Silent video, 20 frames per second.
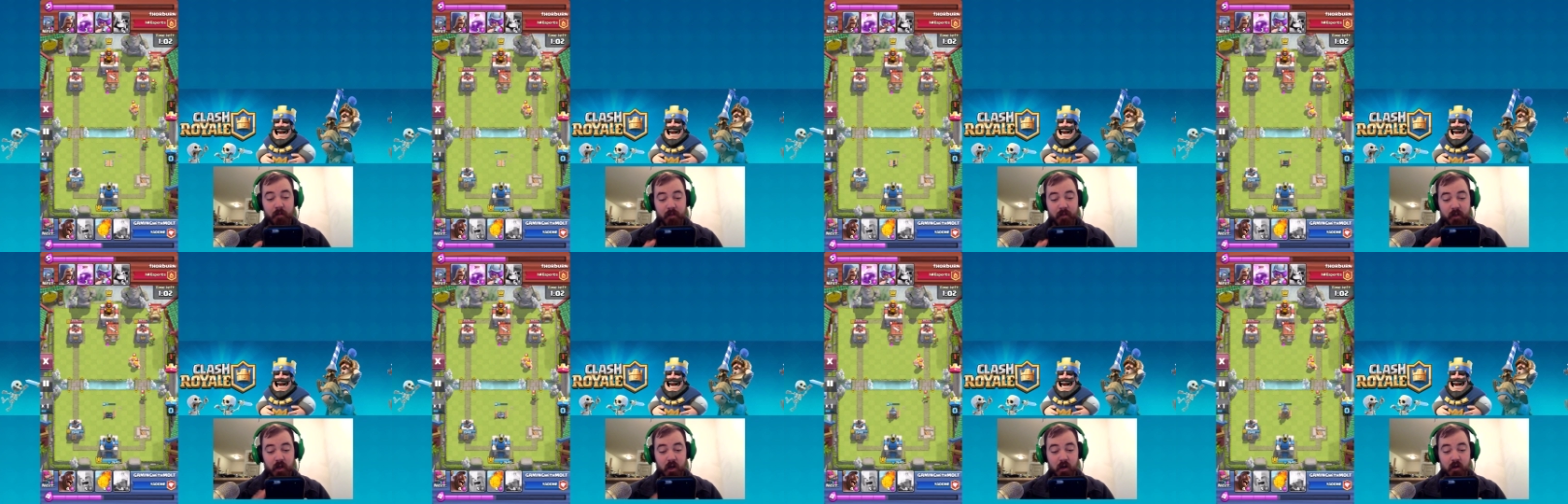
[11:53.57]

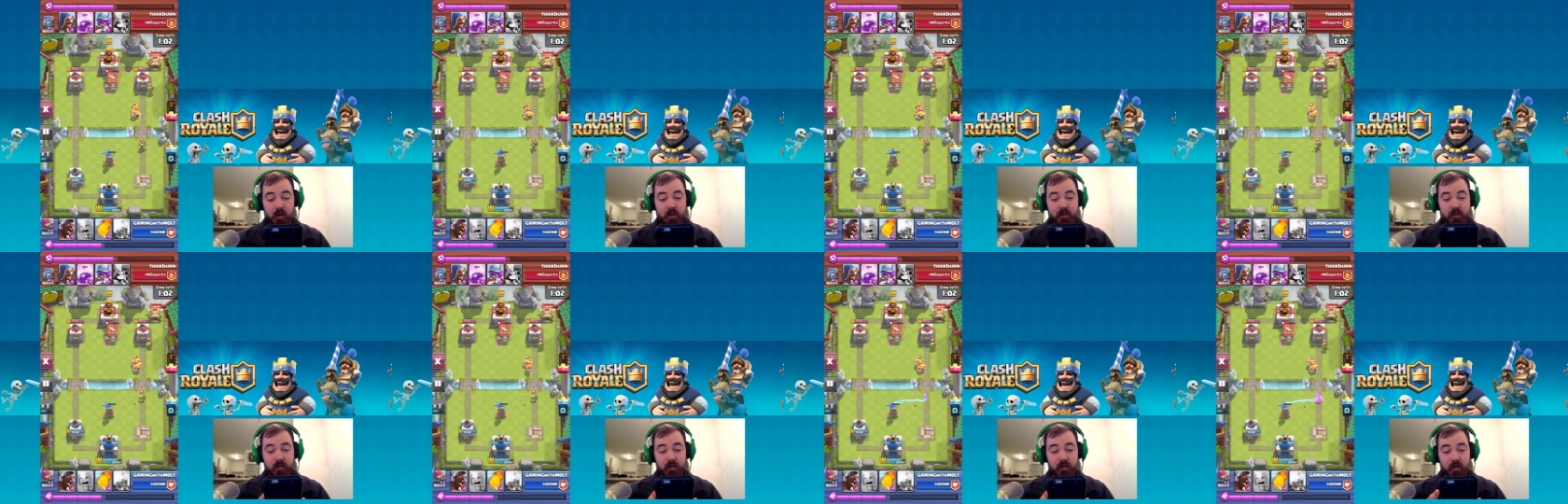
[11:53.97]

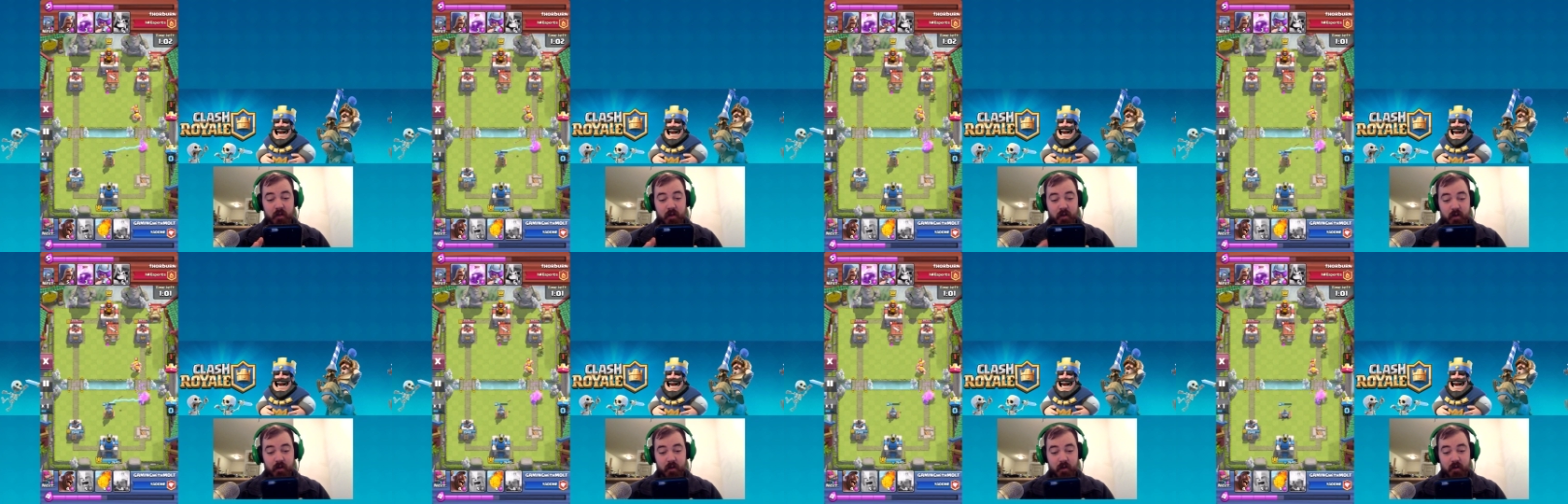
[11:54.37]
cards
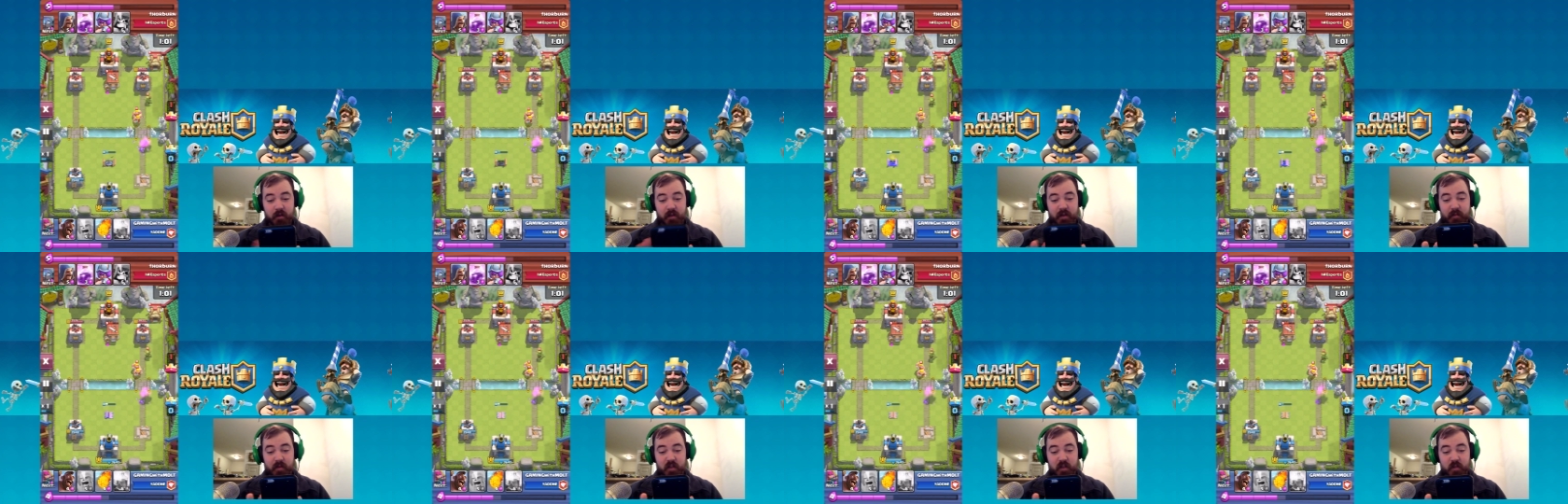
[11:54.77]
that
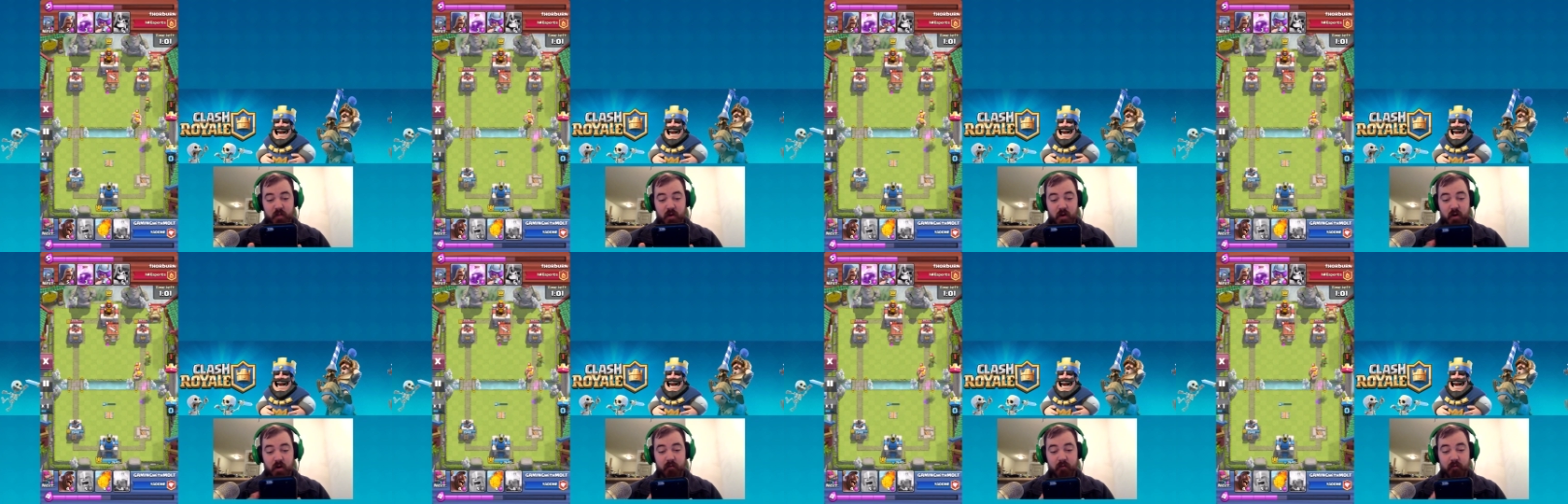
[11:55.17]
have been
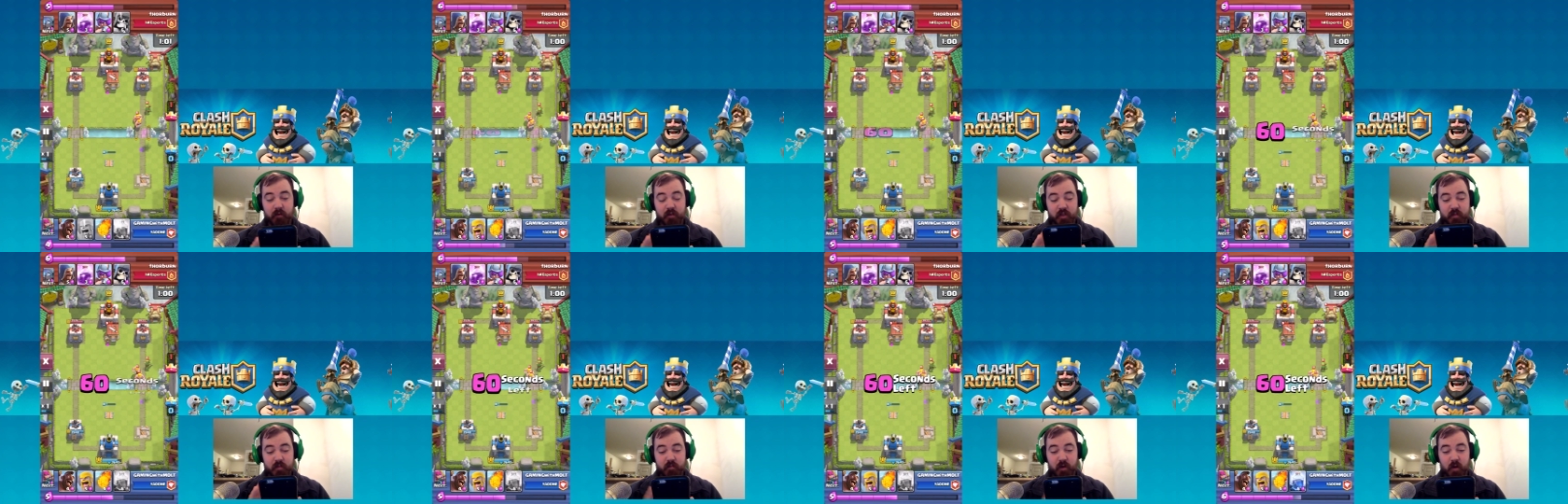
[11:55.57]
spawned
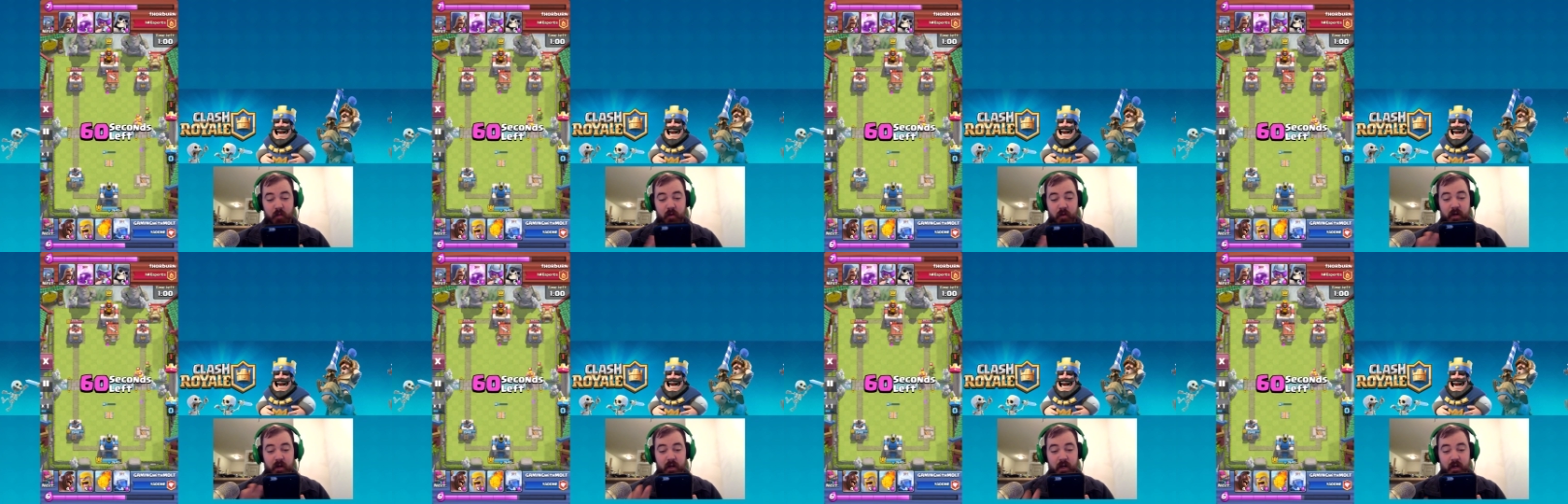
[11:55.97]
versus
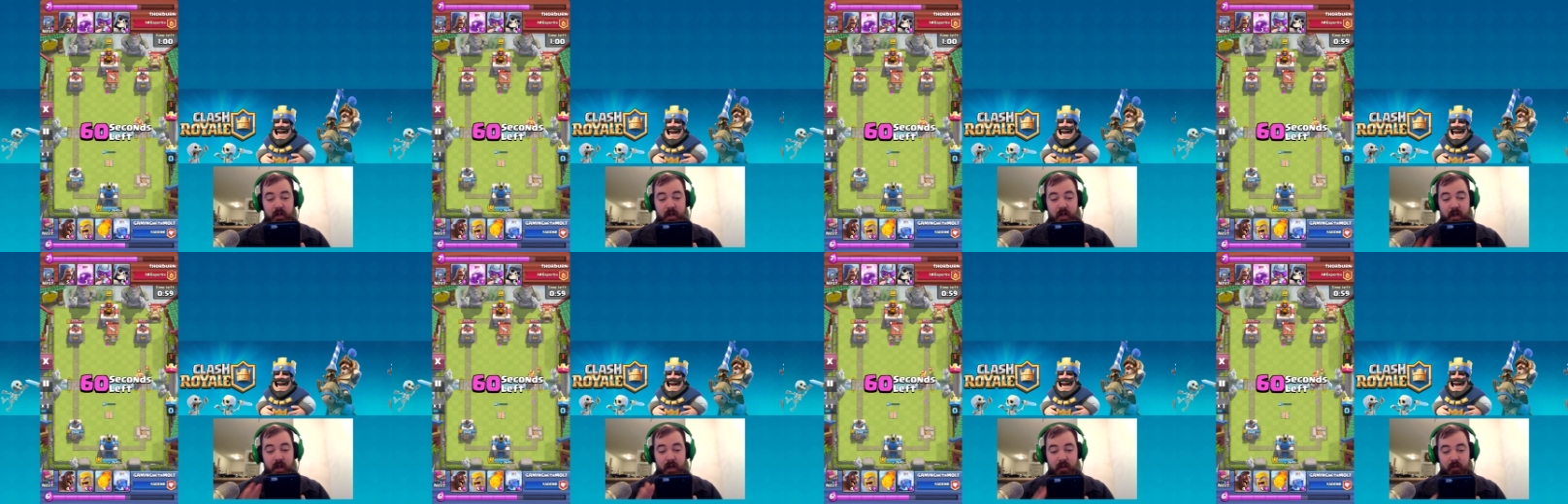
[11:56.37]
Barbarian Hut
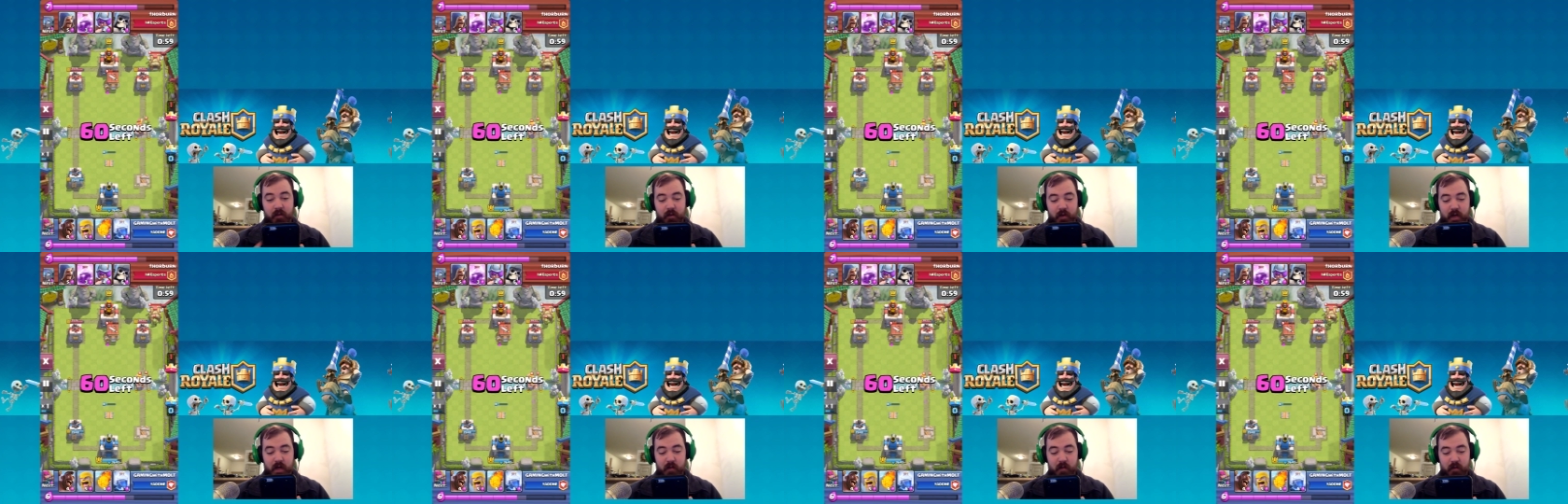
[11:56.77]
and the
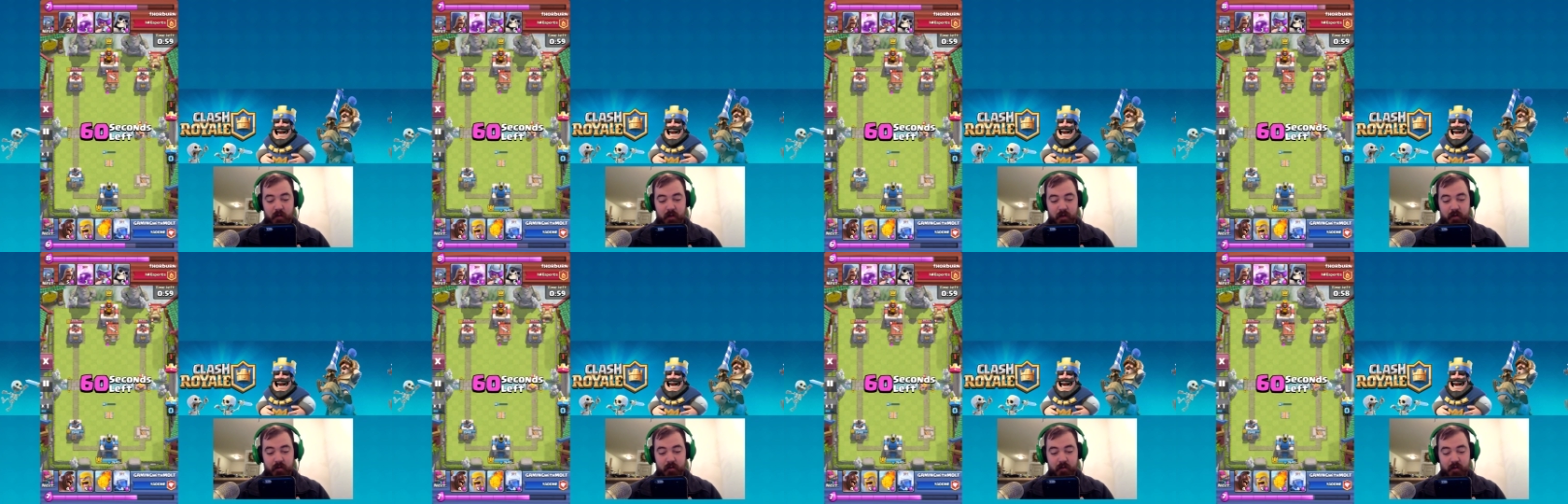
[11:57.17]
Goblin Hut.